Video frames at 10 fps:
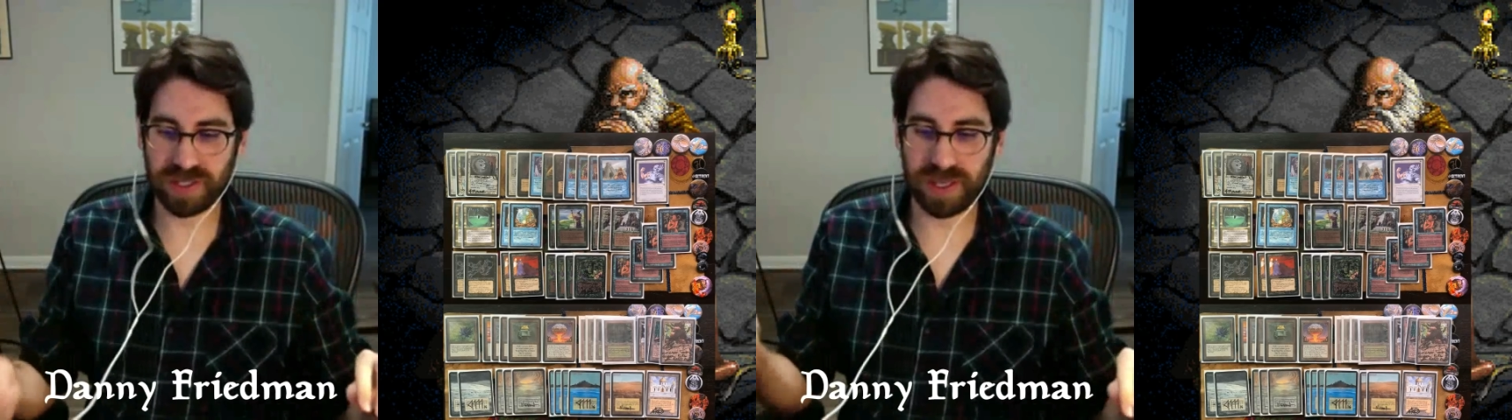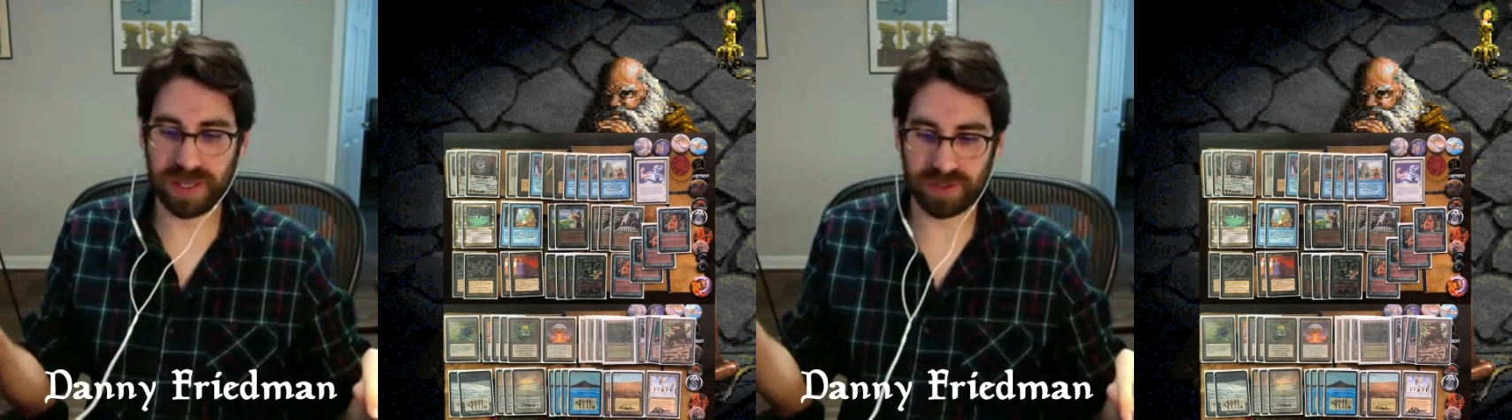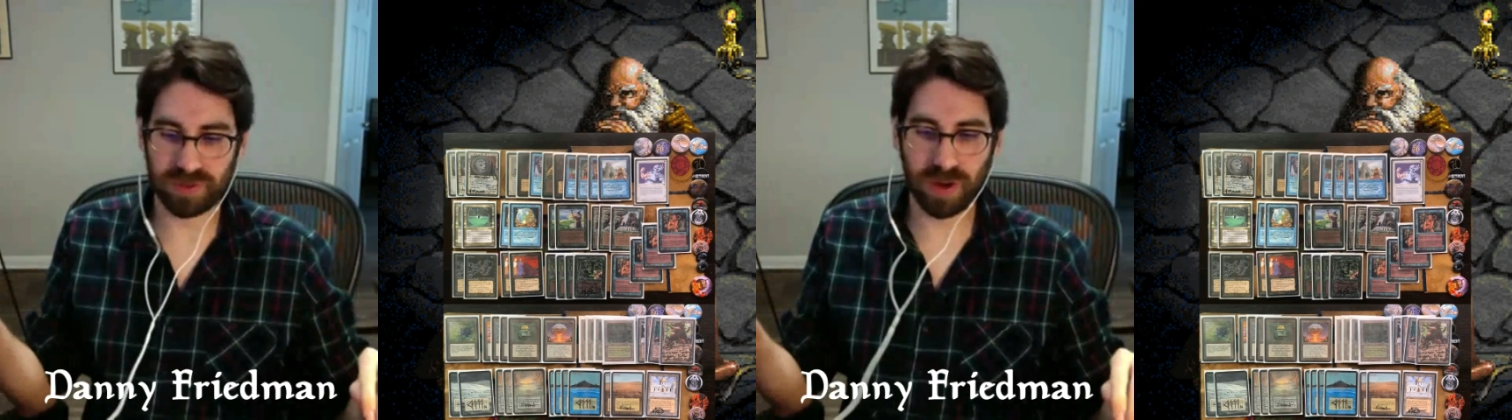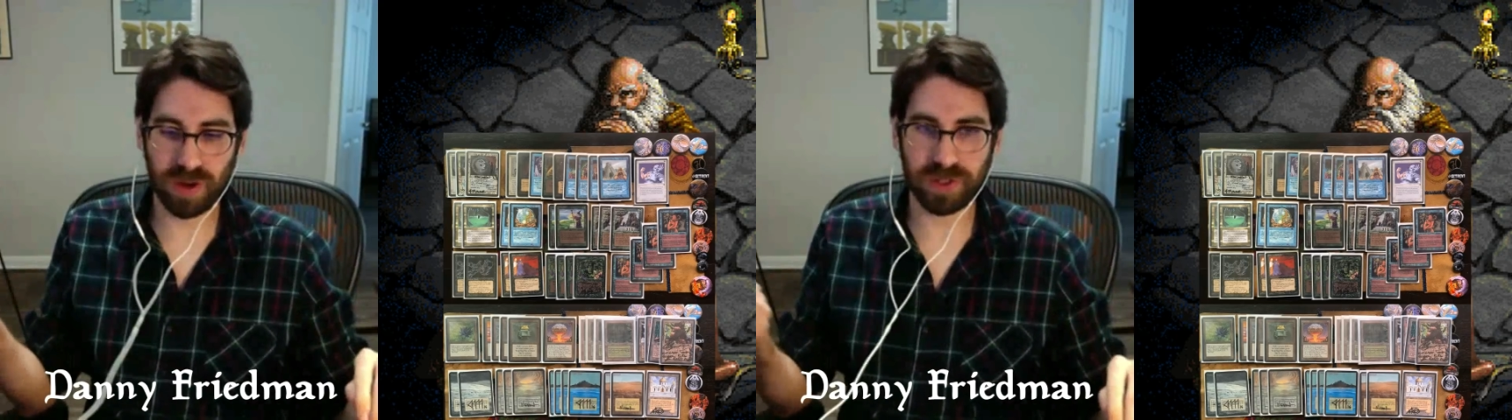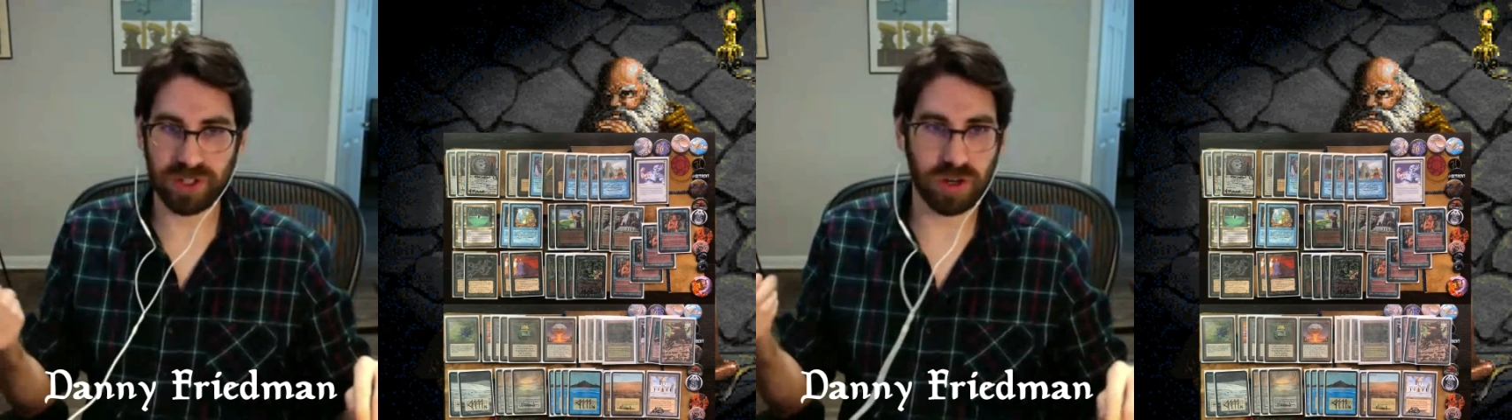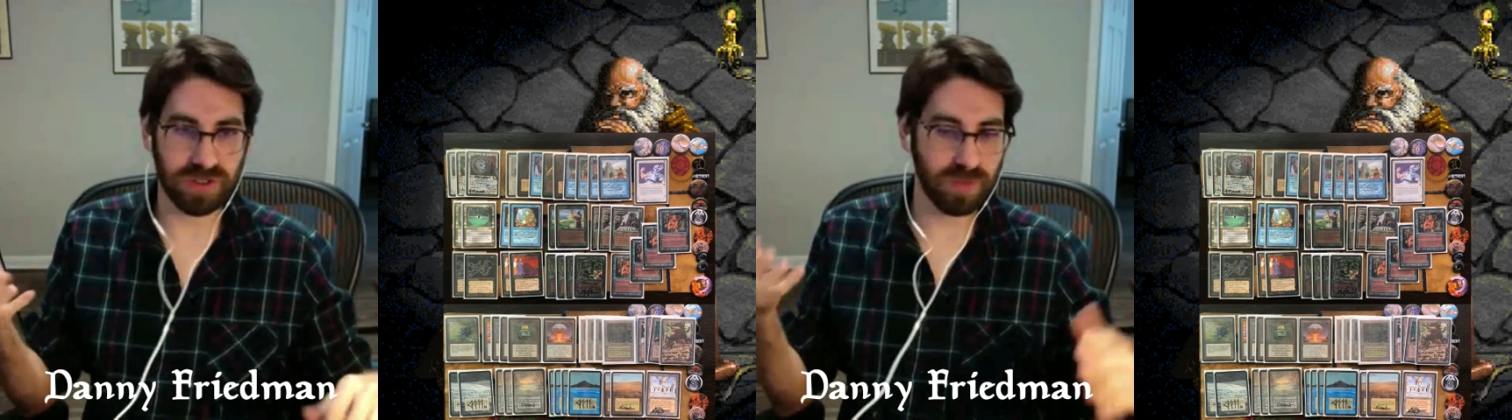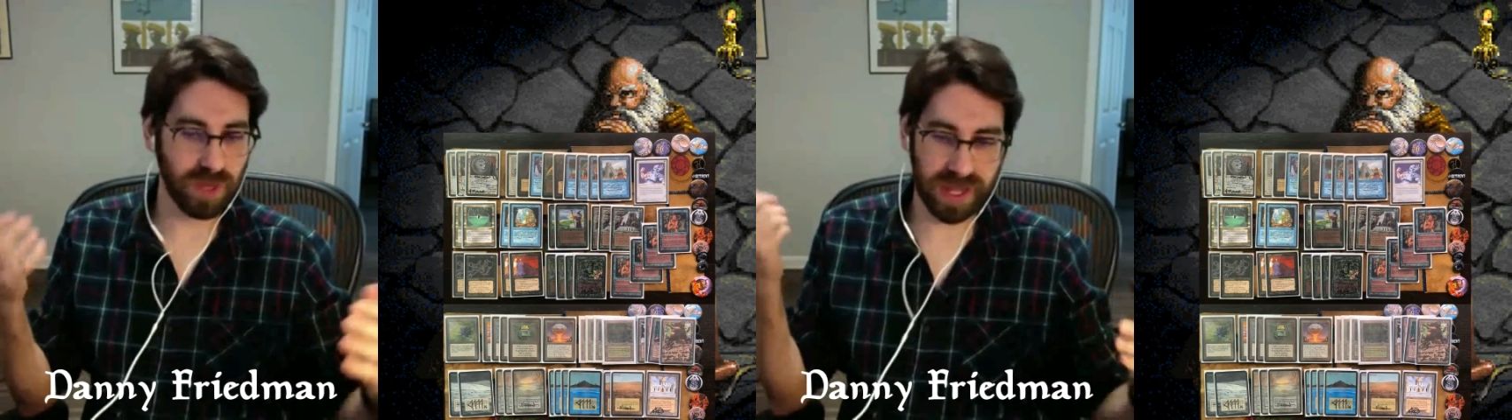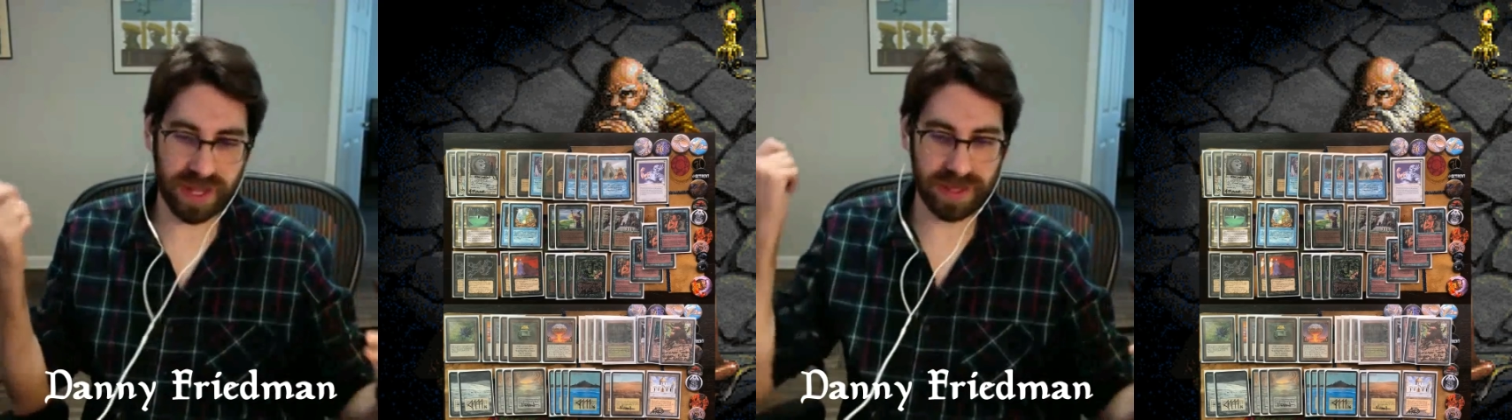things, draw a bunch of cards off
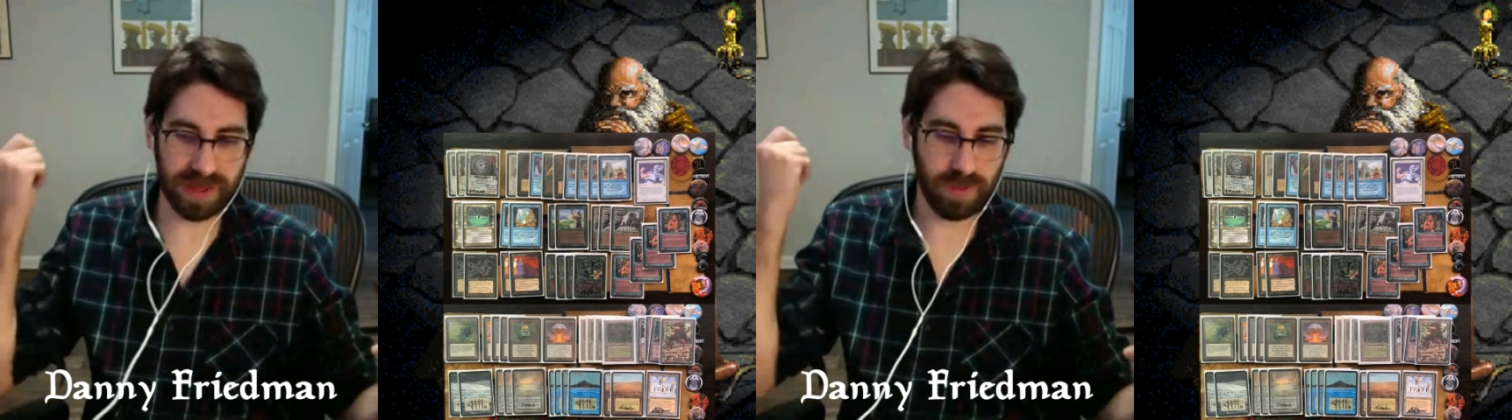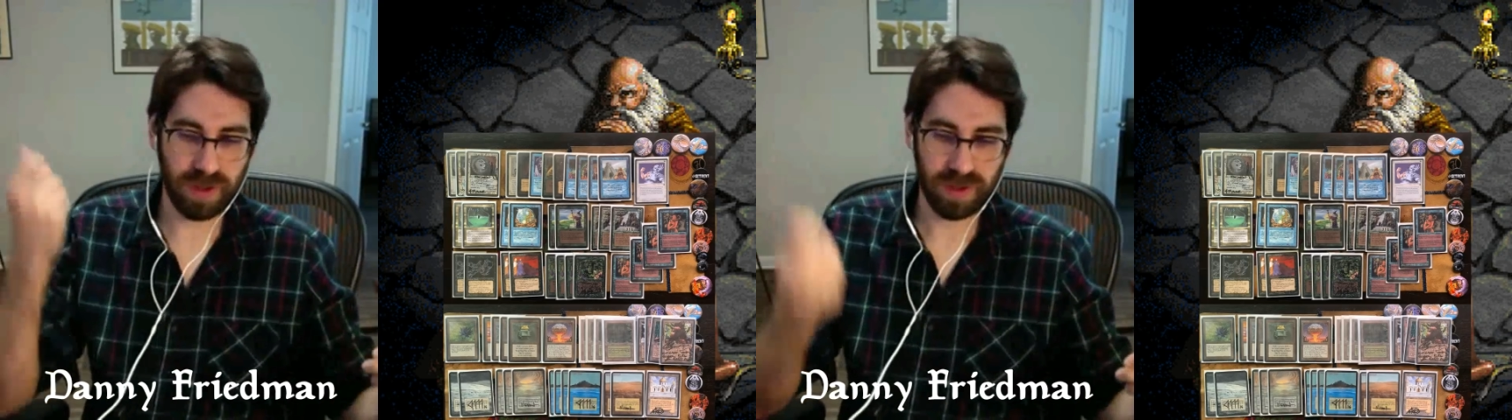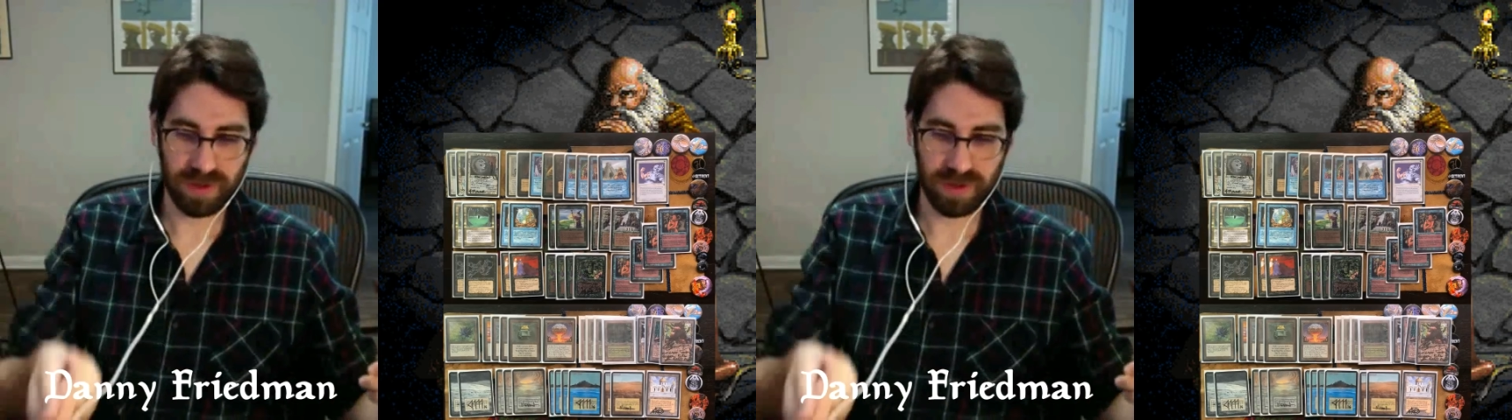playing them,